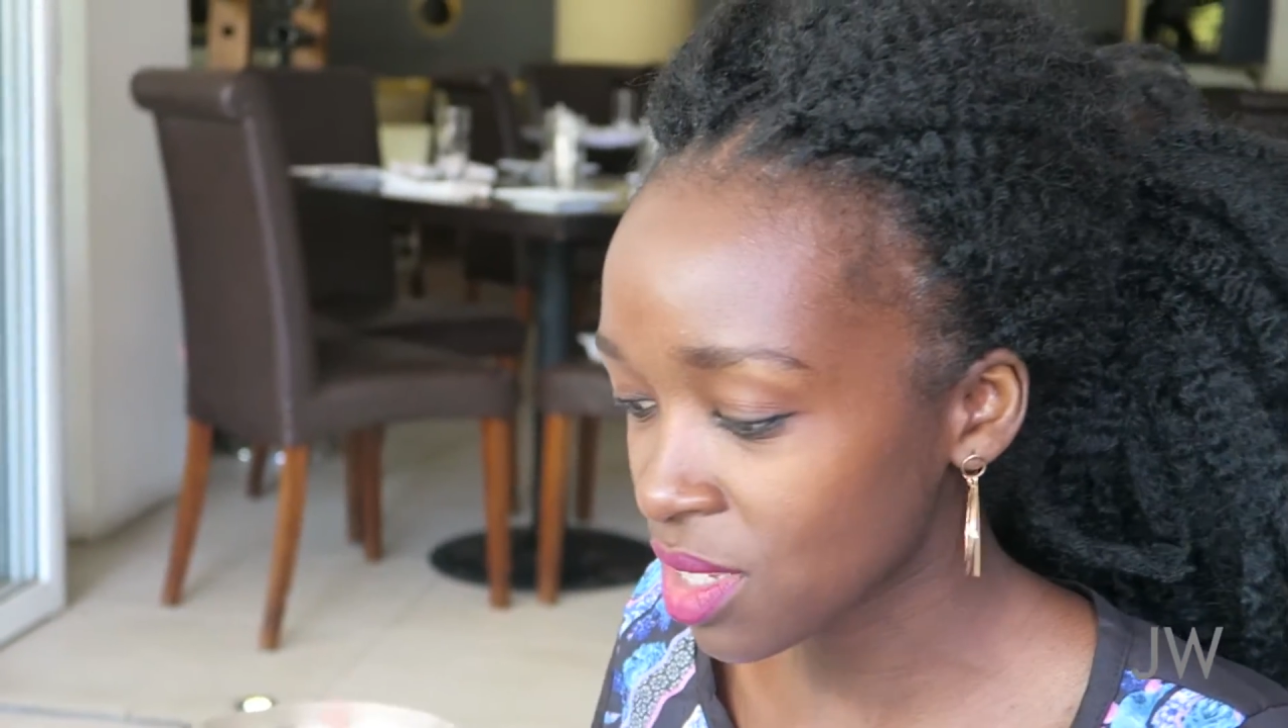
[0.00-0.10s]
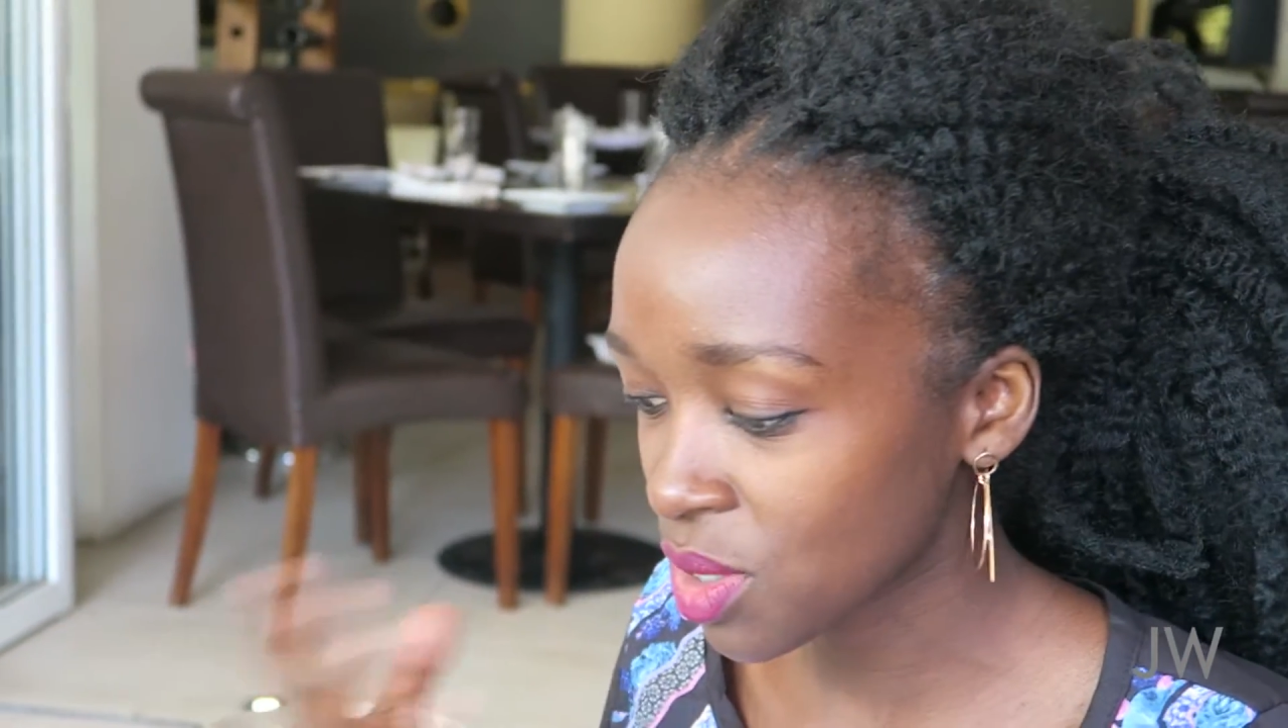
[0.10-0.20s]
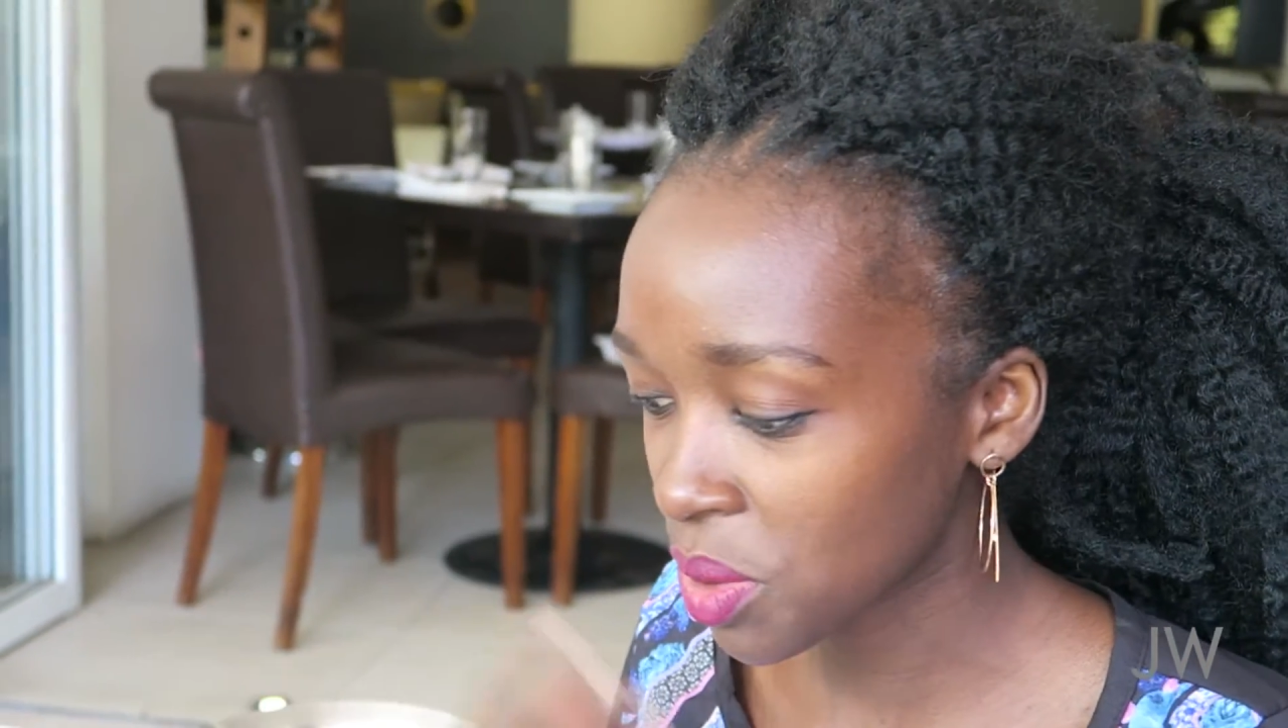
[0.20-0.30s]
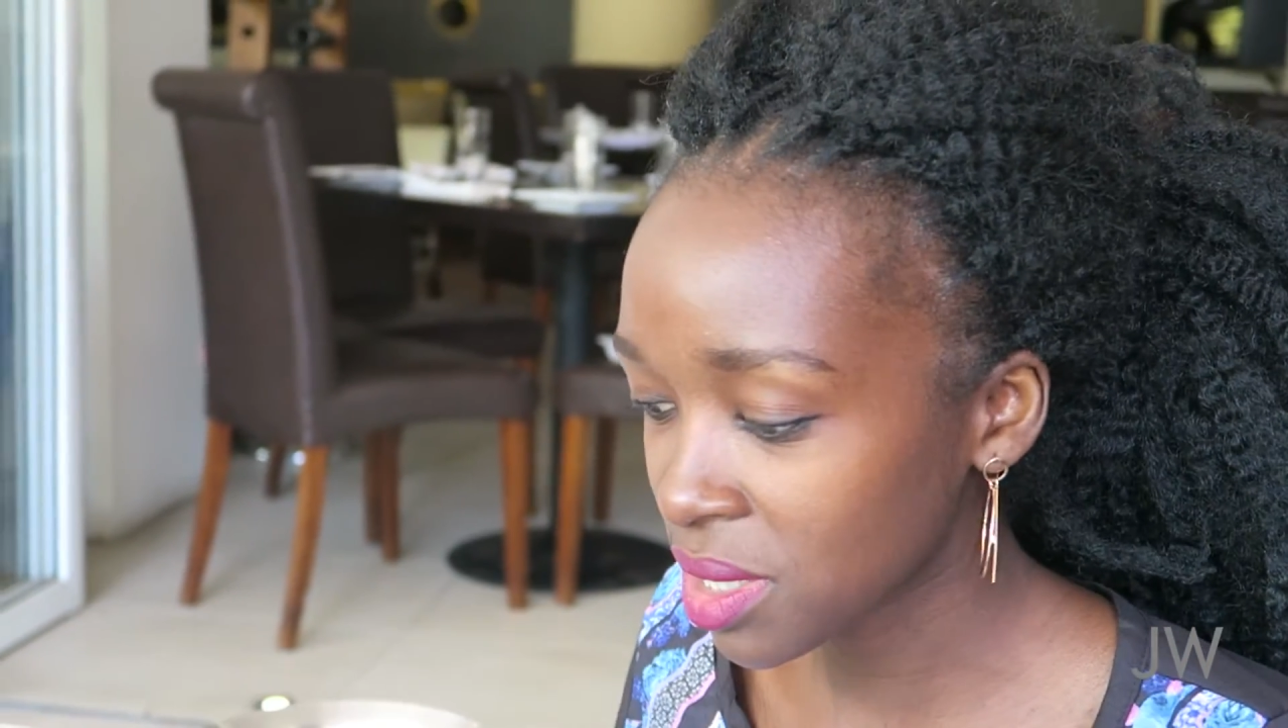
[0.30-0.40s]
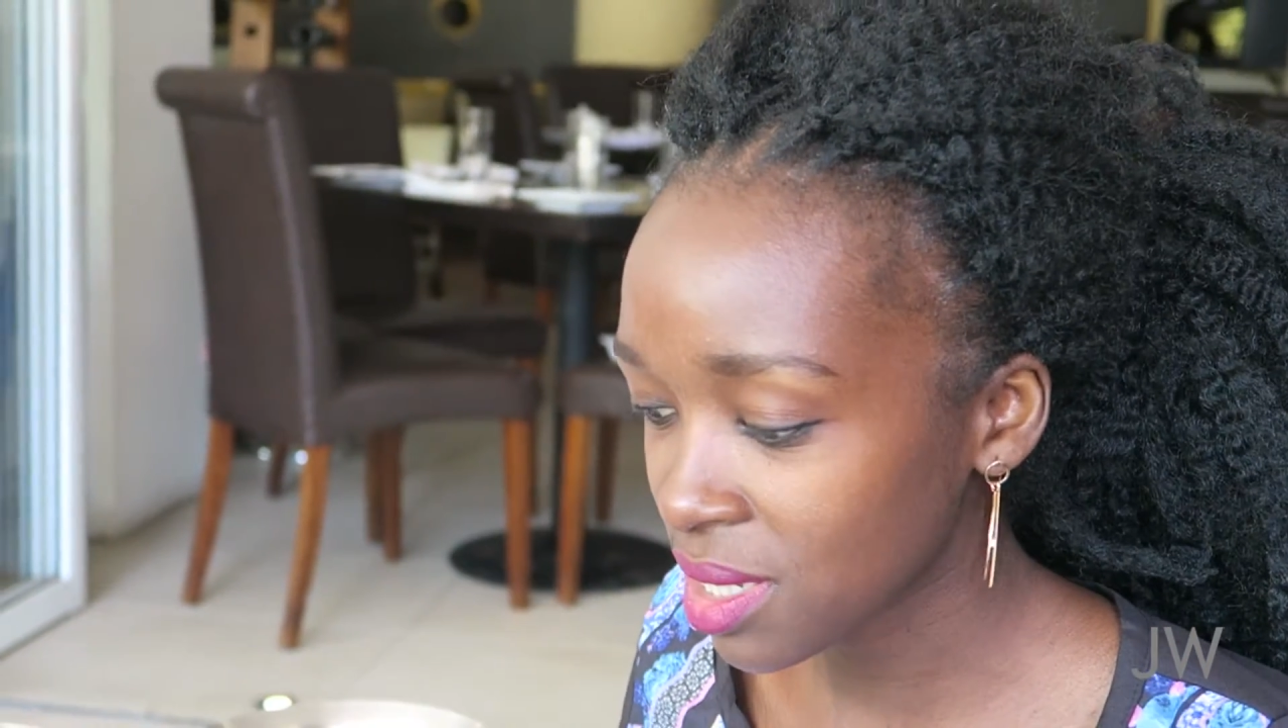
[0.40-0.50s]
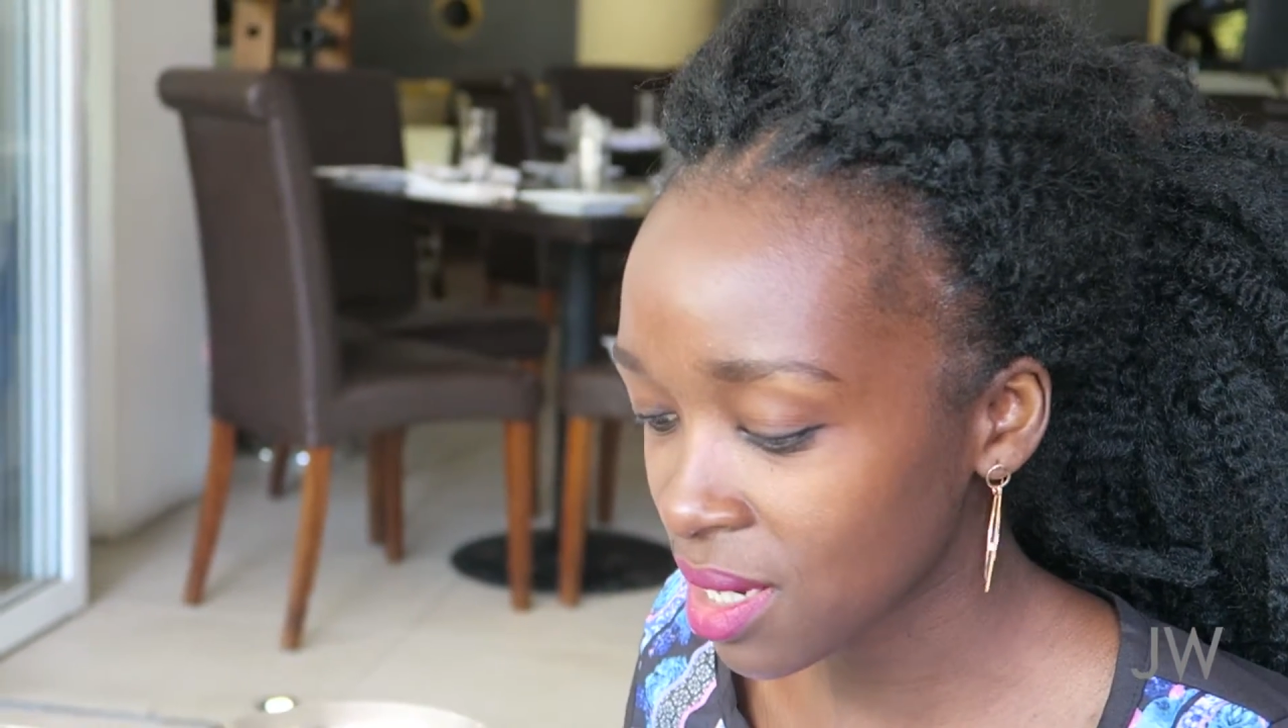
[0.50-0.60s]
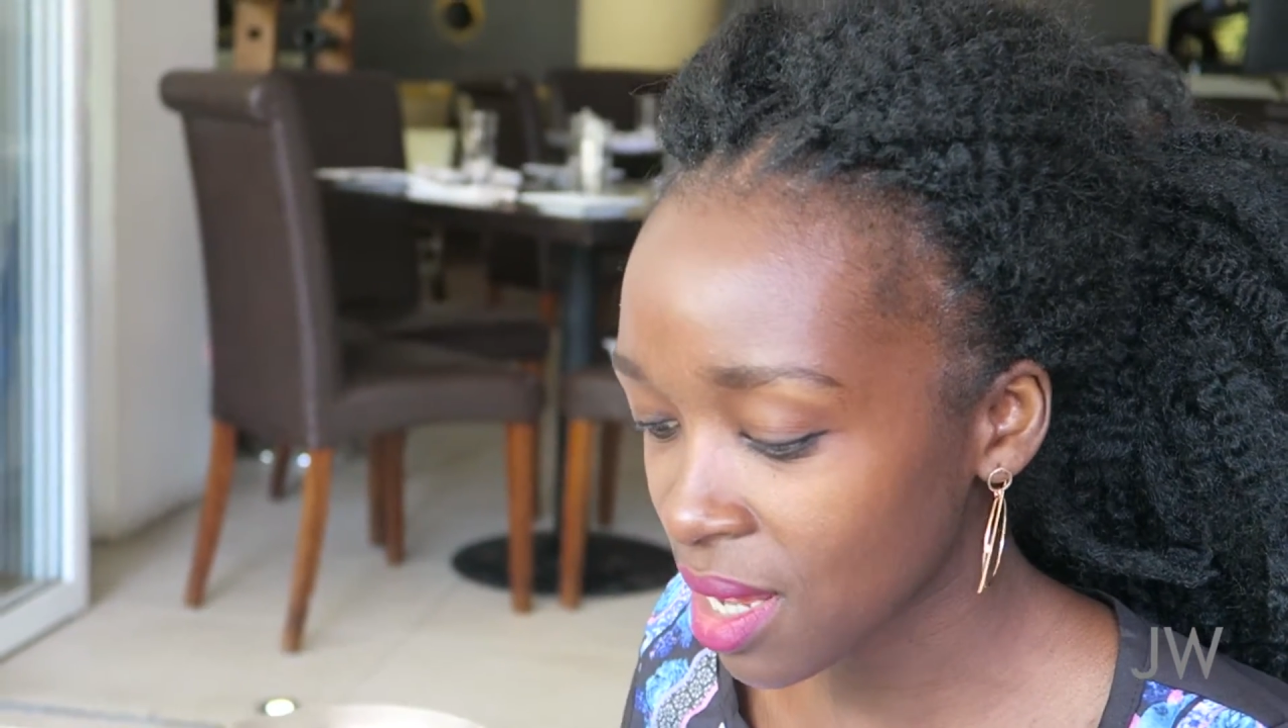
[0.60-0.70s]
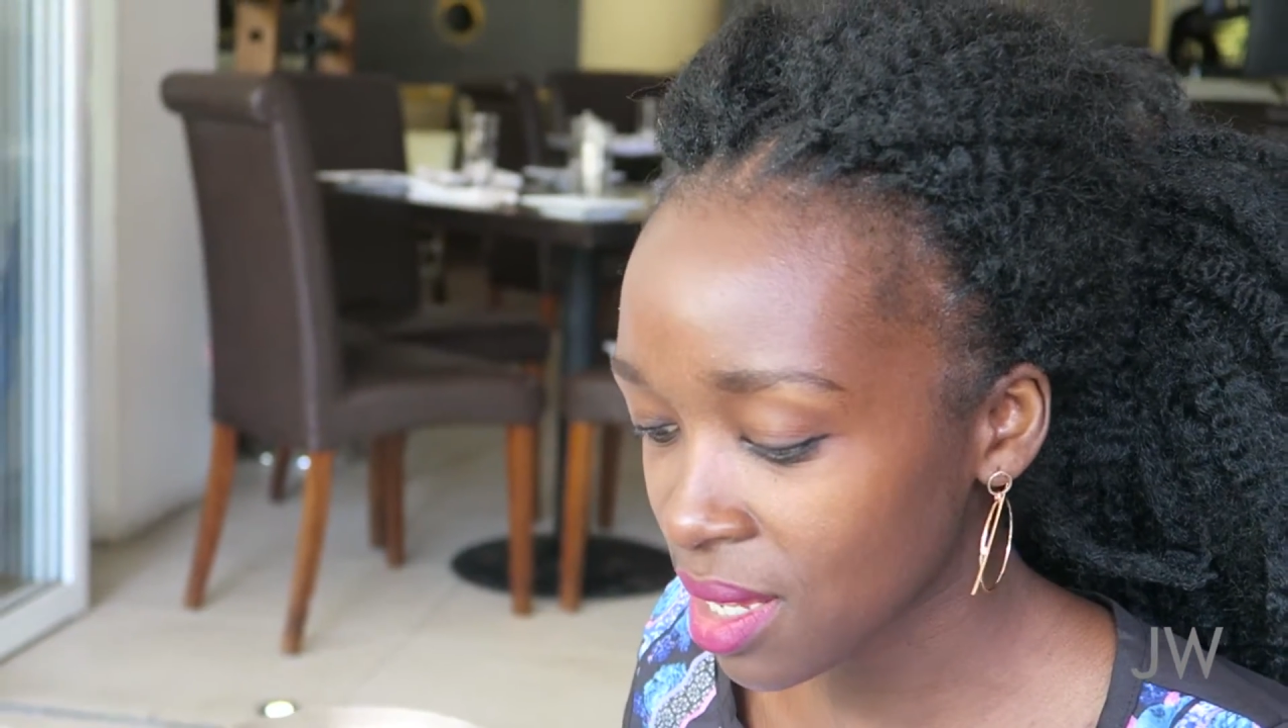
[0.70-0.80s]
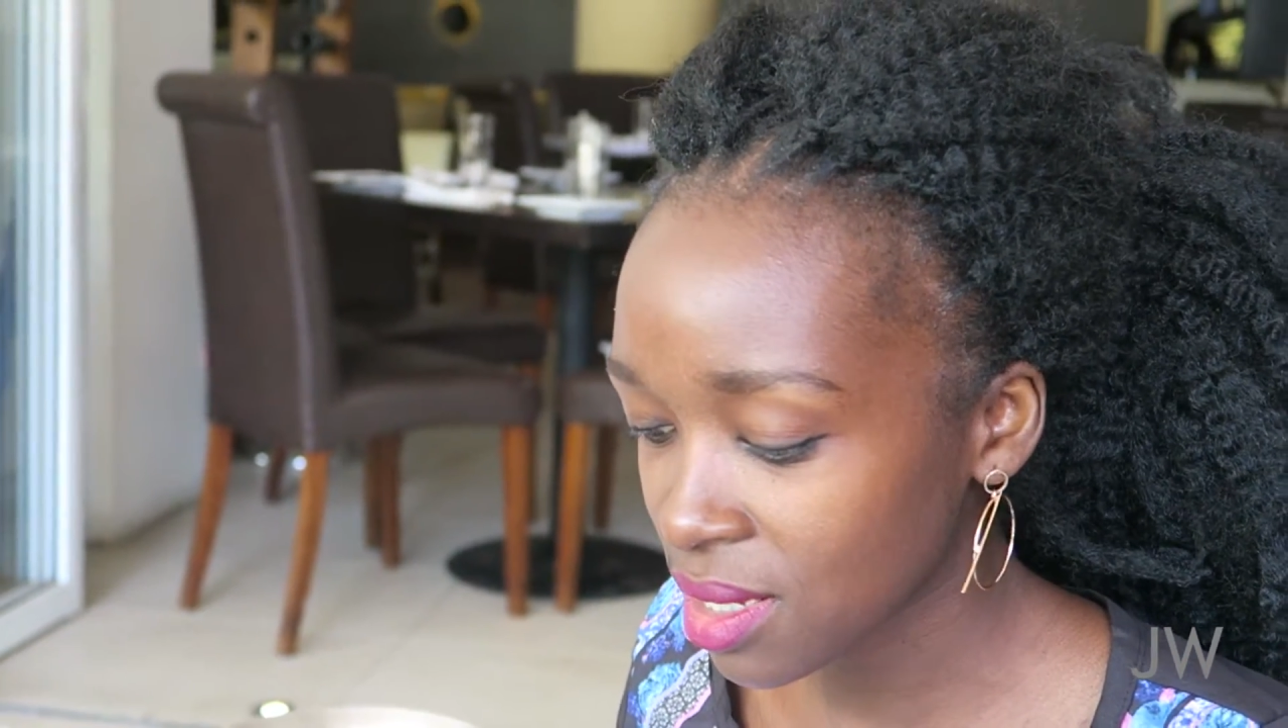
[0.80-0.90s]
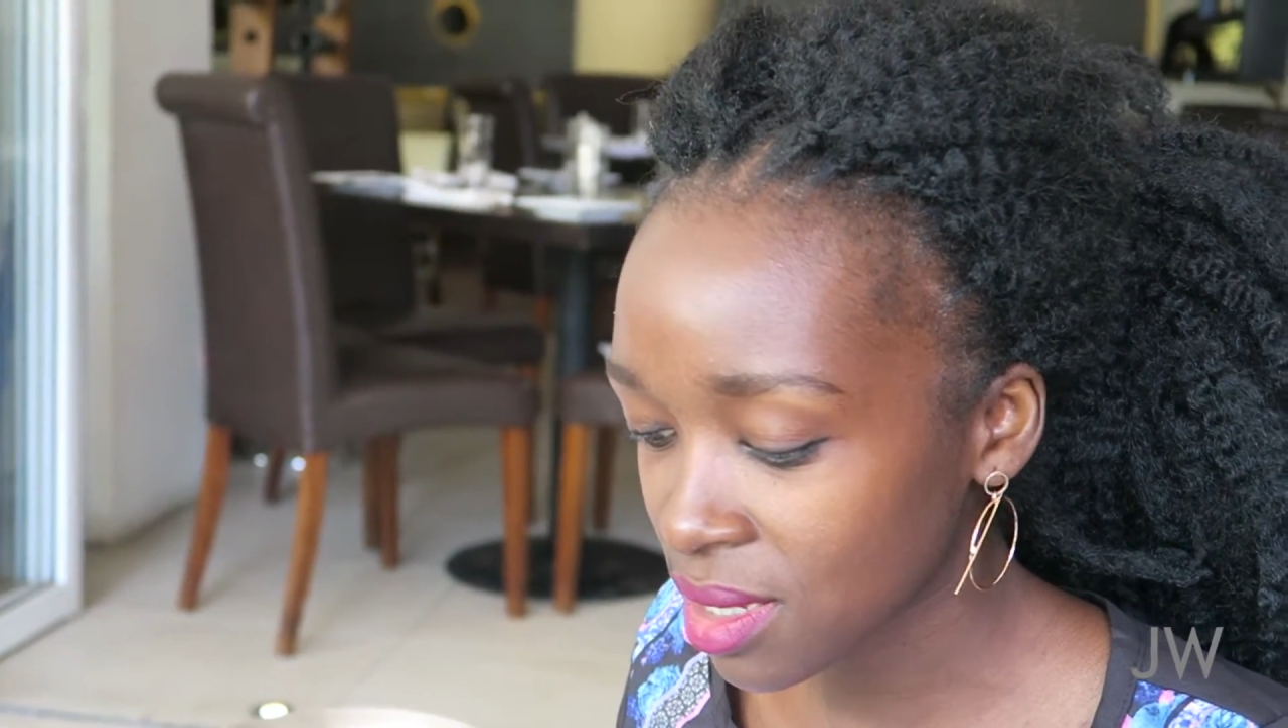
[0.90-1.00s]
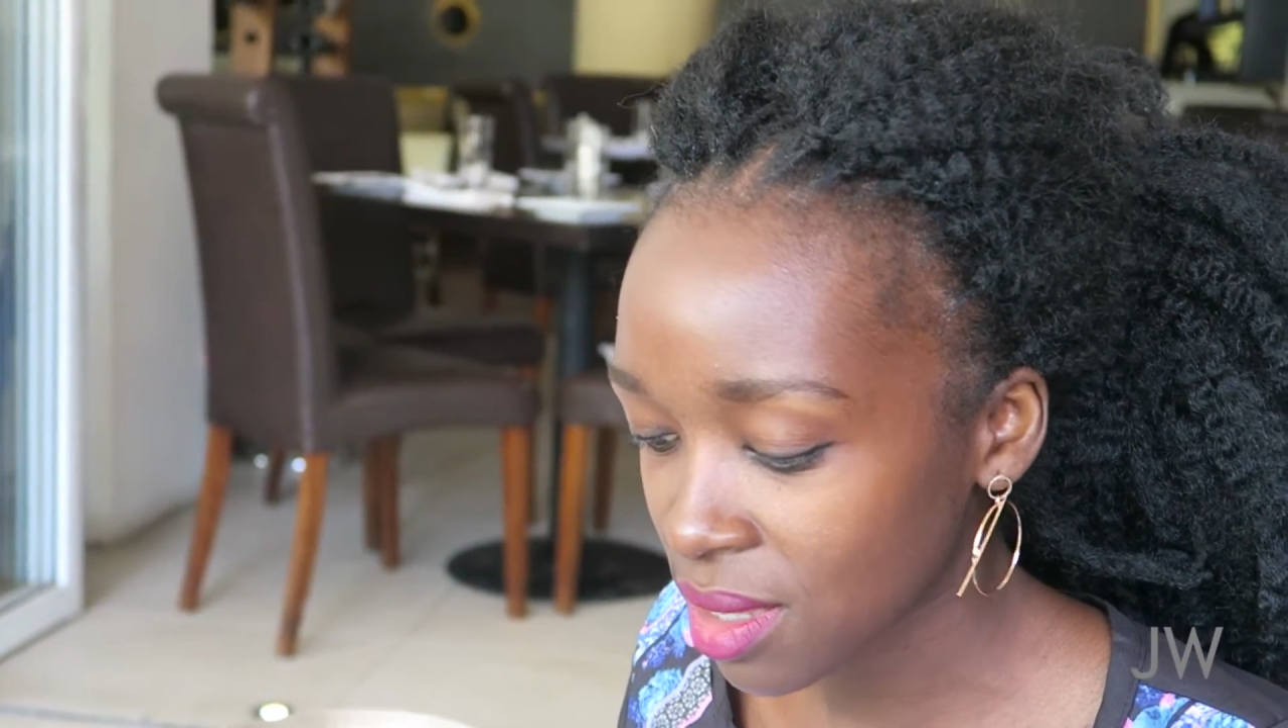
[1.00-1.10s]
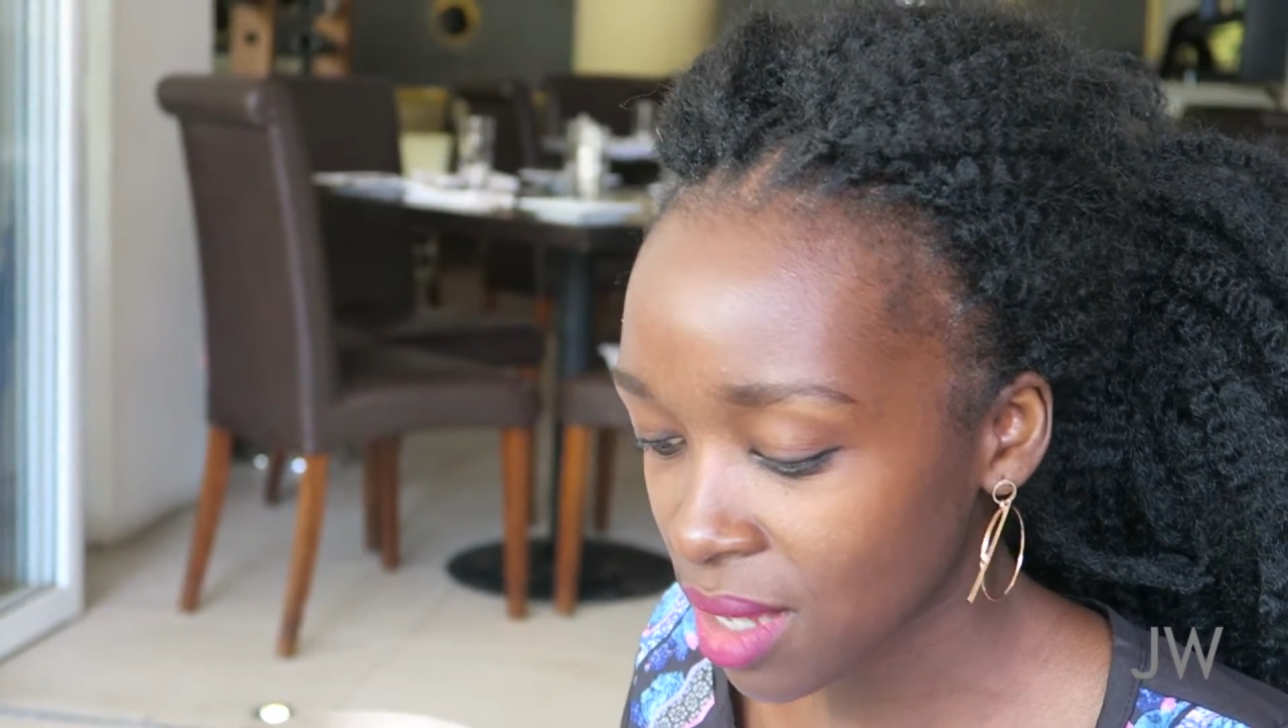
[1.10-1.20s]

saltiness,